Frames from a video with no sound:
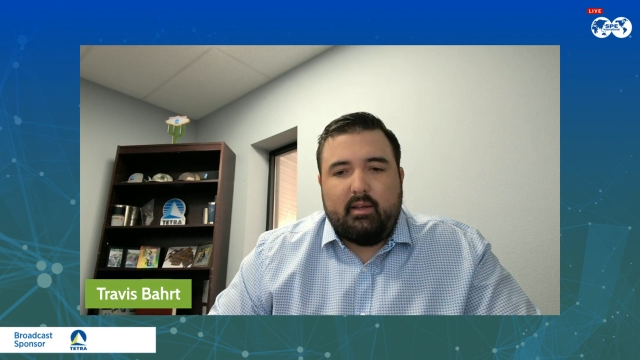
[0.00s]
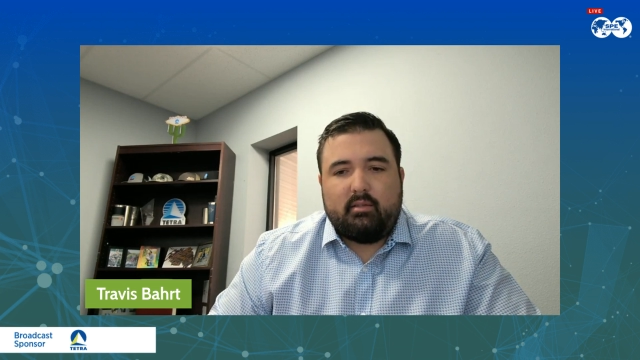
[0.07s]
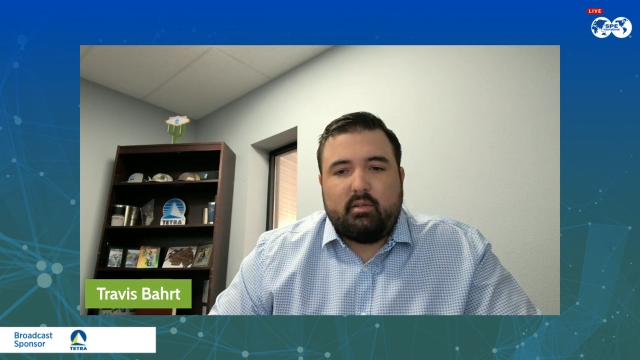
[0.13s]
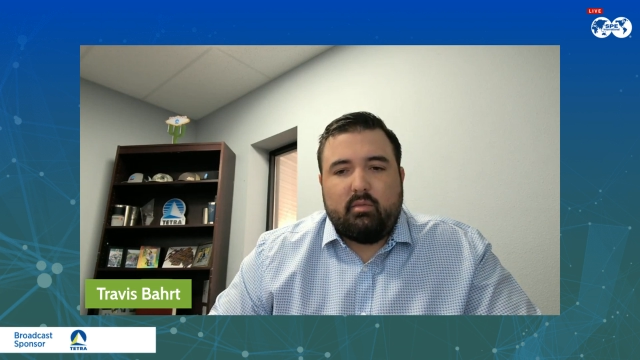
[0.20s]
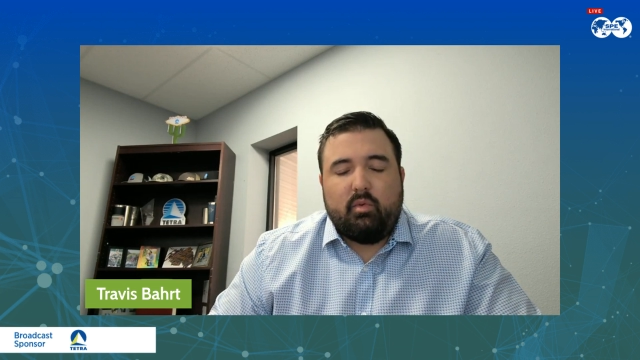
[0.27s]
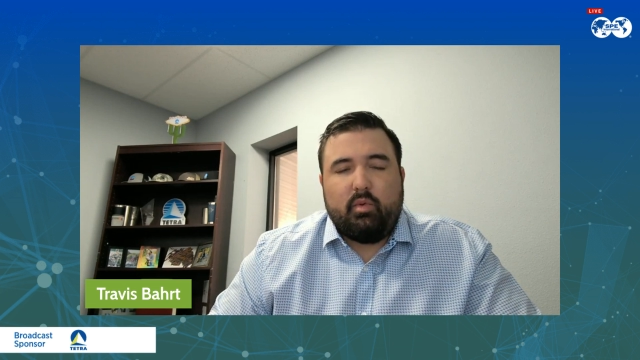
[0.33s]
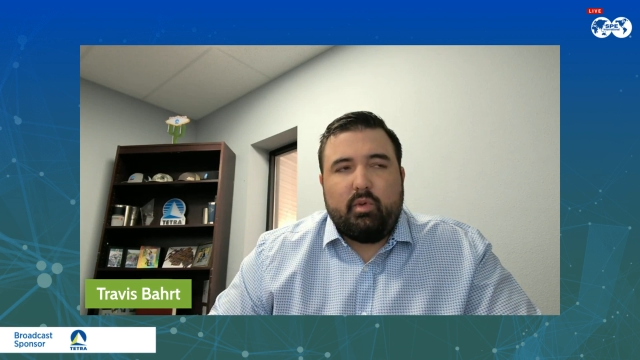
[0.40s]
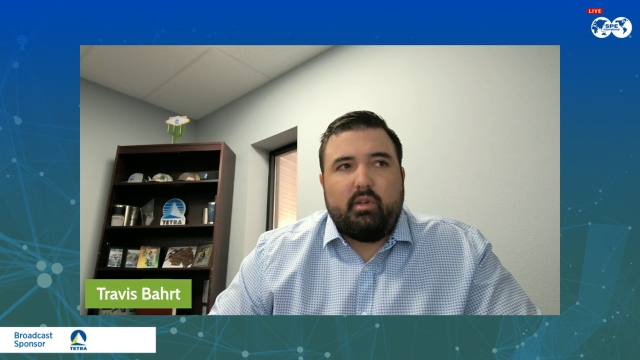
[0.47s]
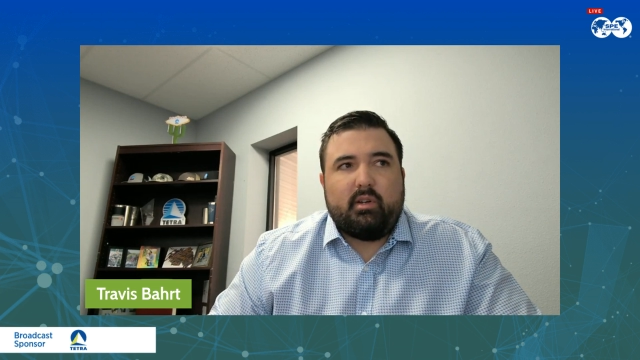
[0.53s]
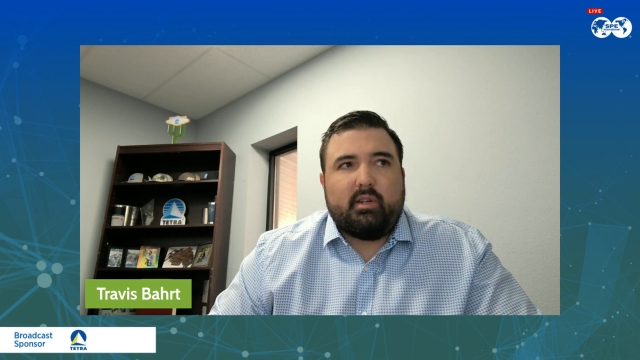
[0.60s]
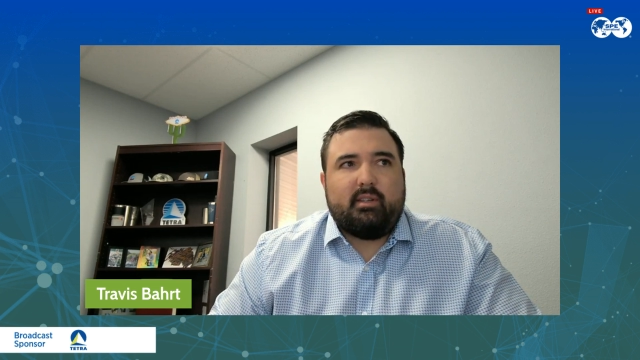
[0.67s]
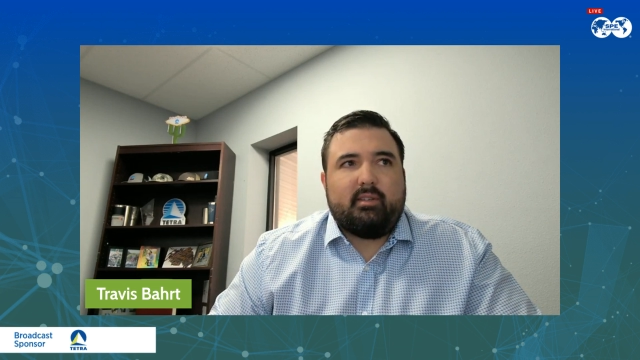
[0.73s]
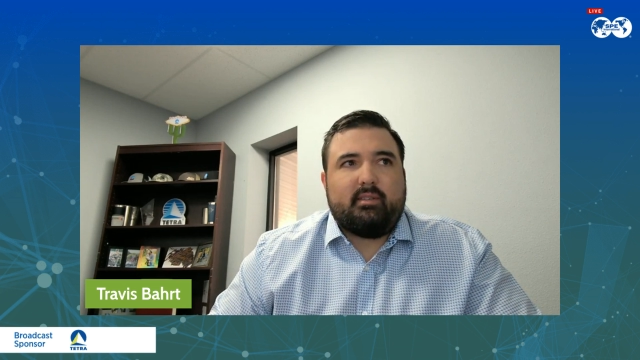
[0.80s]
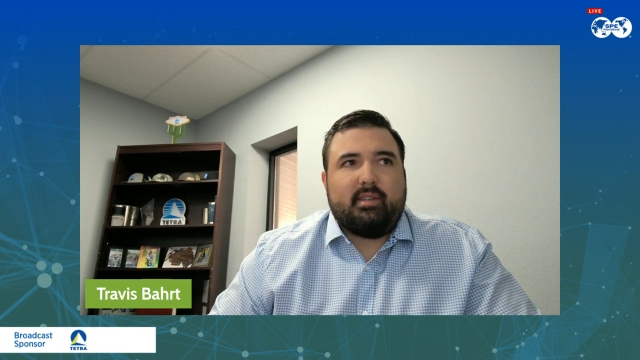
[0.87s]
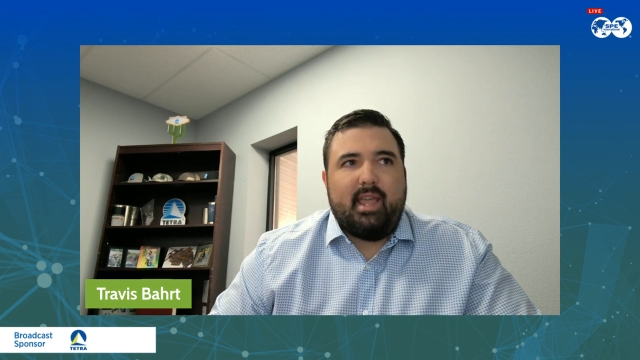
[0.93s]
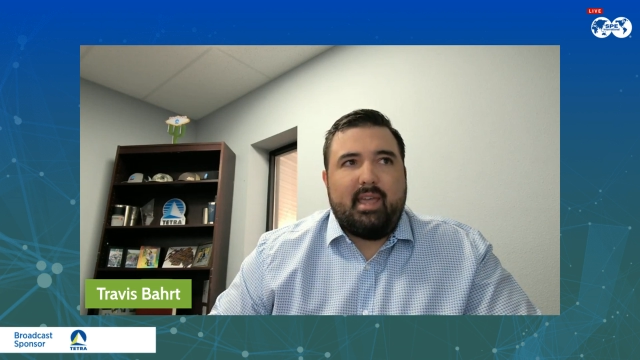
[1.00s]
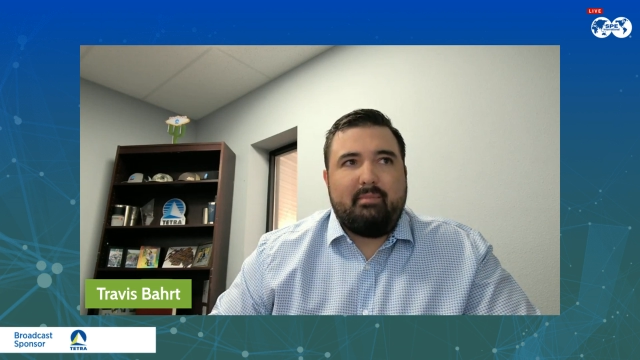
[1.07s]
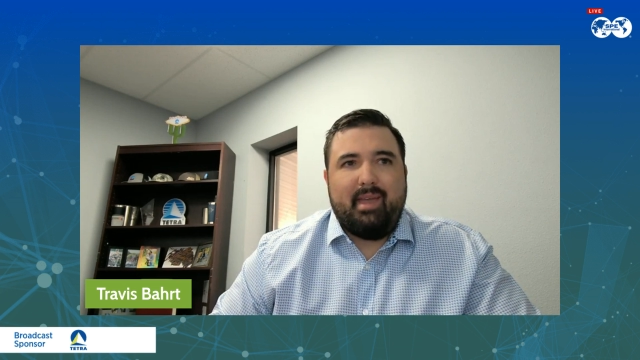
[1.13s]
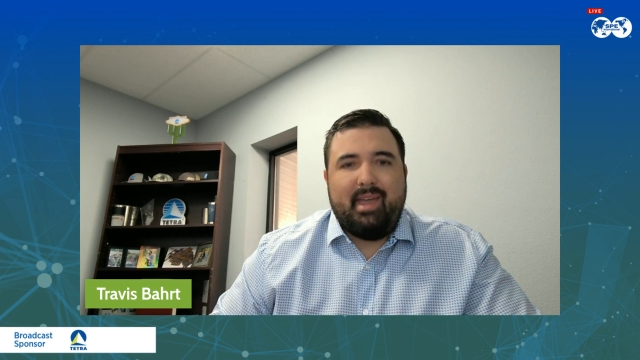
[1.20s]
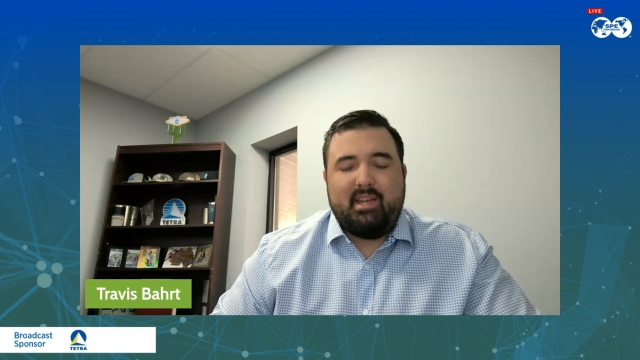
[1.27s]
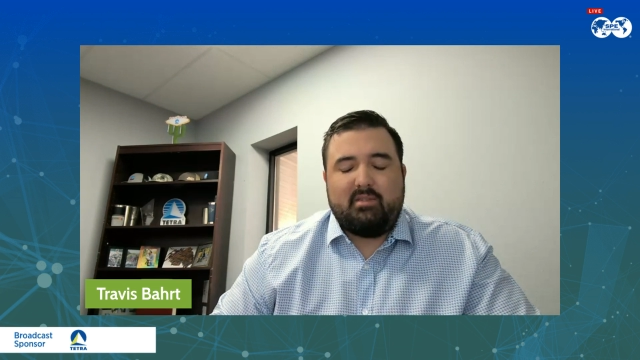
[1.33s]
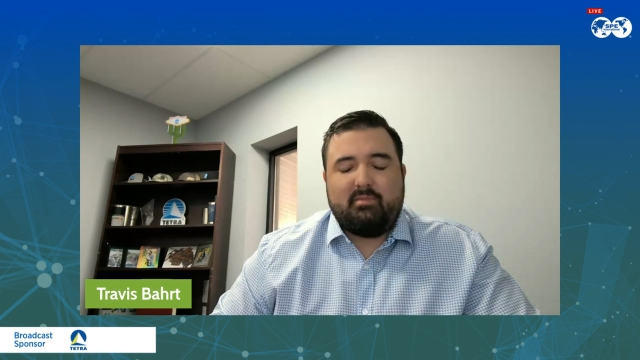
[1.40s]
So when we look at the
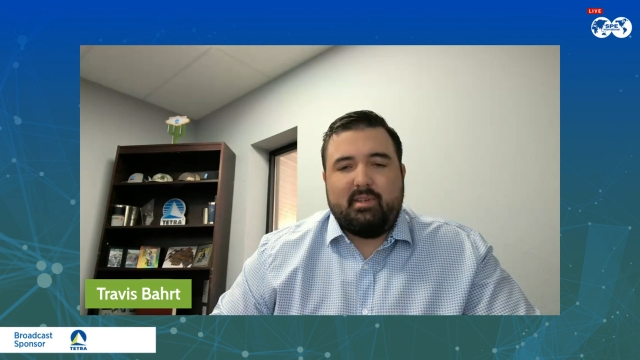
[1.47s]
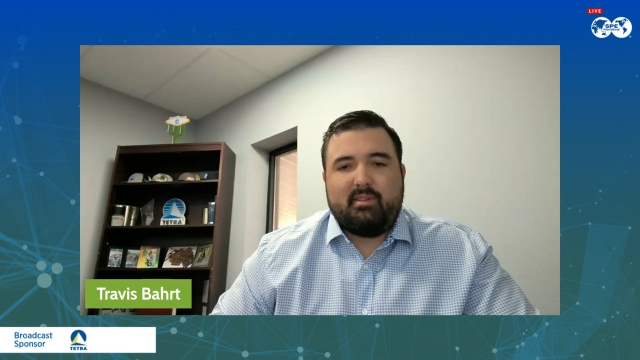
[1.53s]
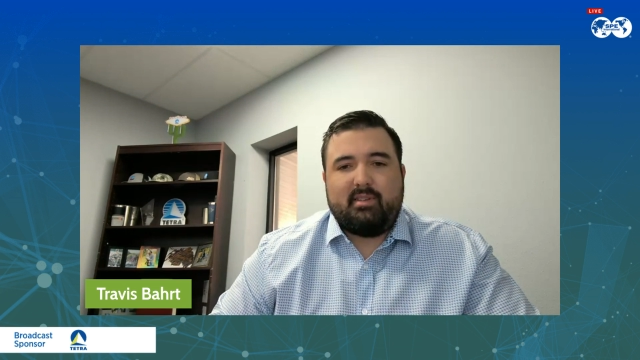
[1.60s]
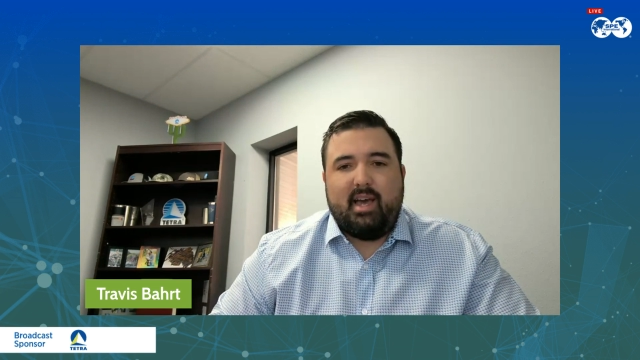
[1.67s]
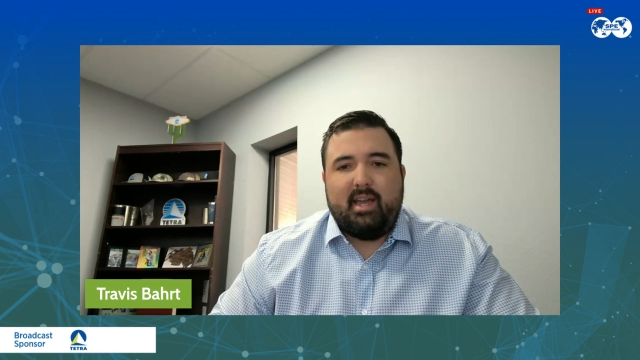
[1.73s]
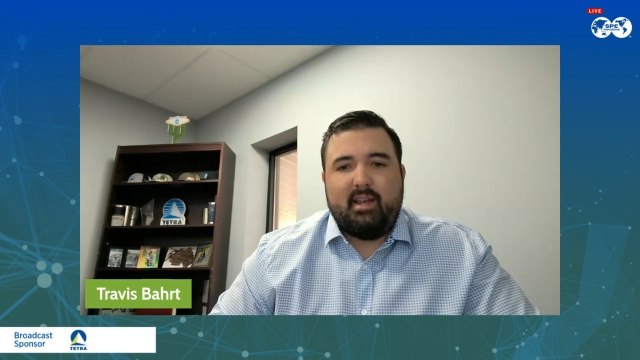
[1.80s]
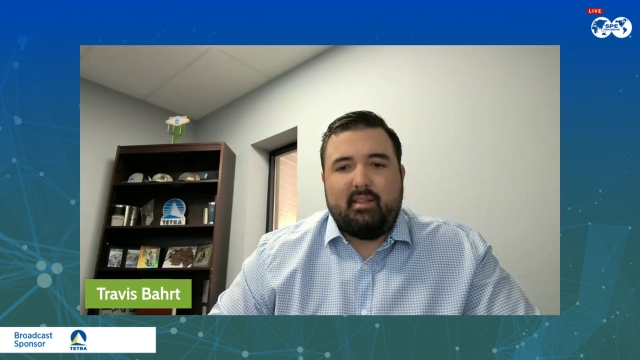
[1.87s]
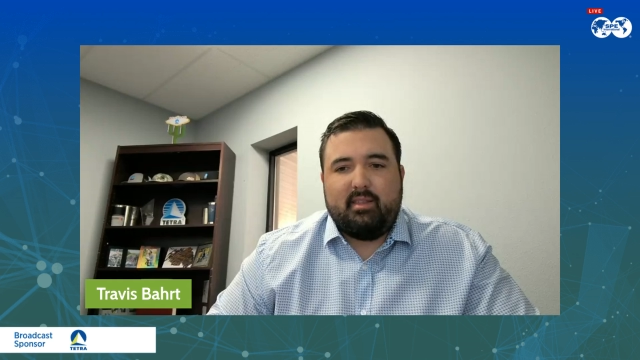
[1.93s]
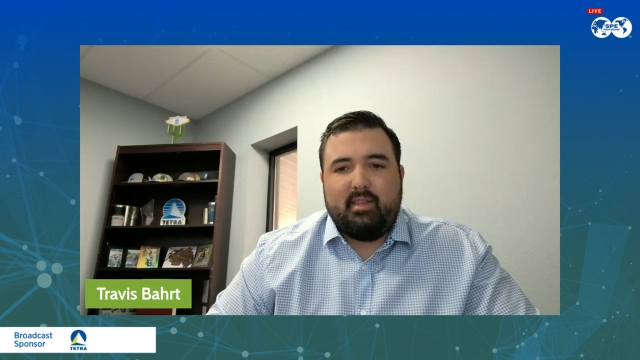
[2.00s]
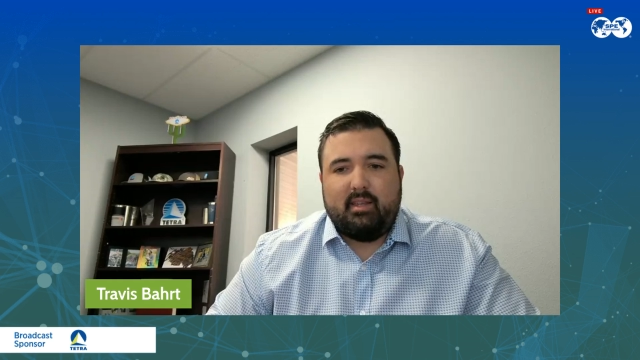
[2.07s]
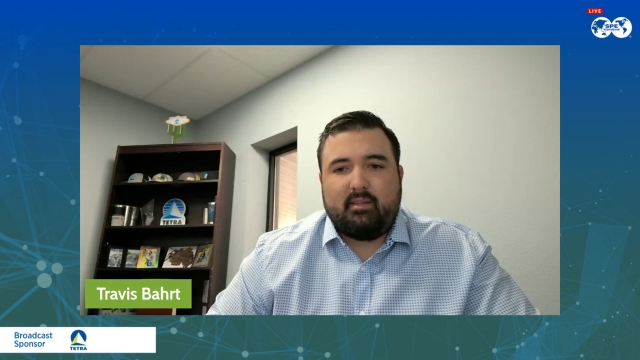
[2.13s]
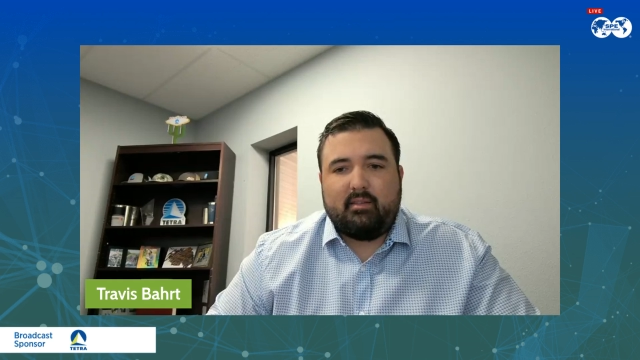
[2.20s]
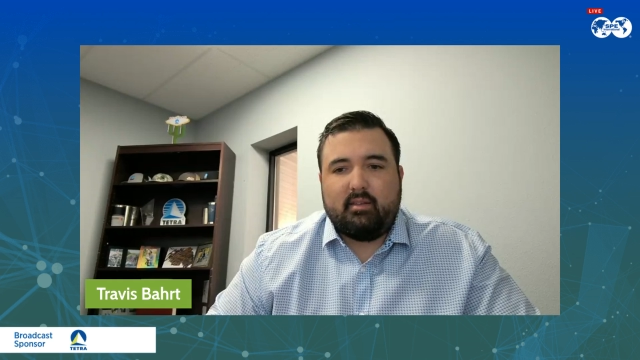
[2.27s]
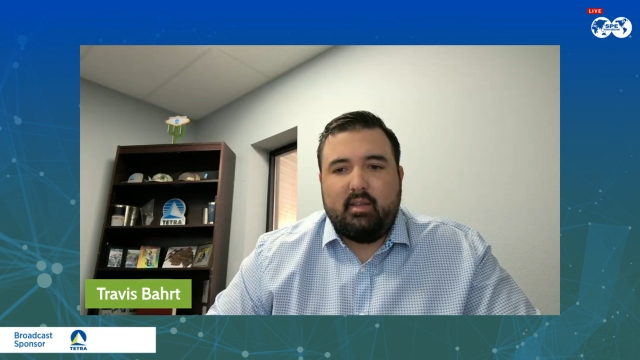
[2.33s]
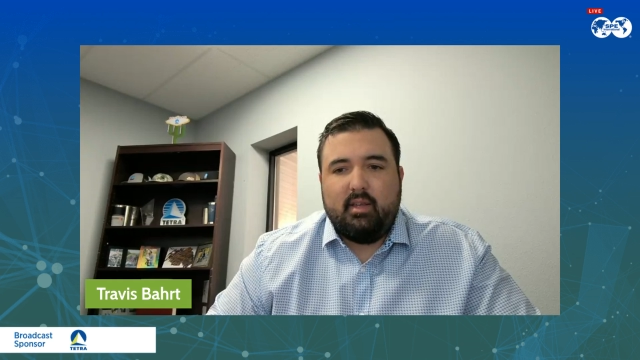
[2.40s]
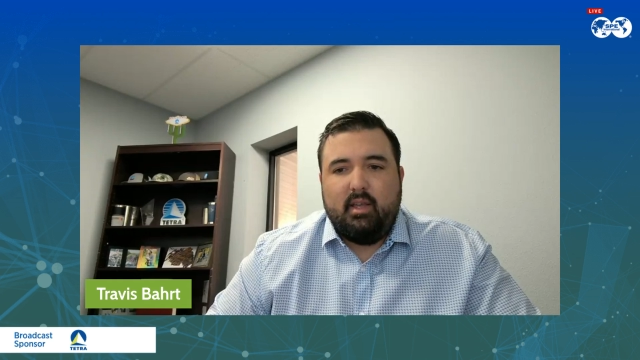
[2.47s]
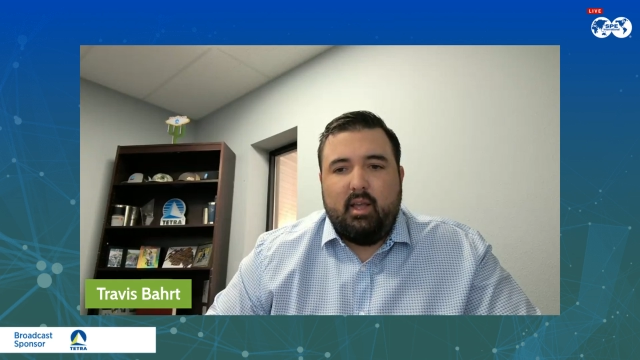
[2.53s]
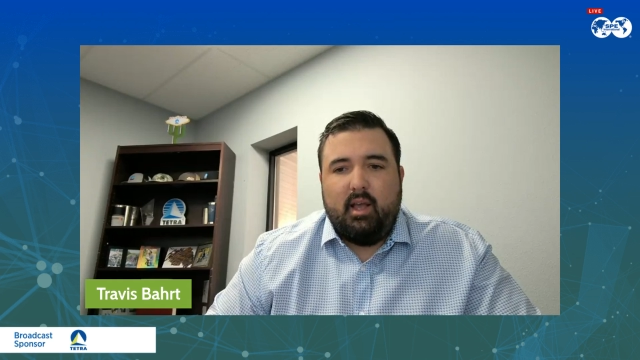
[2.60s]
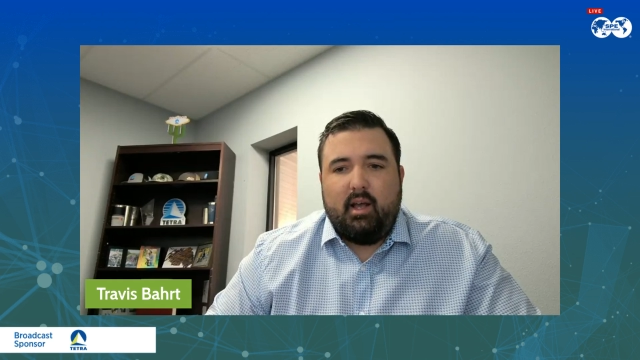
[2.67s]
sand management side of things,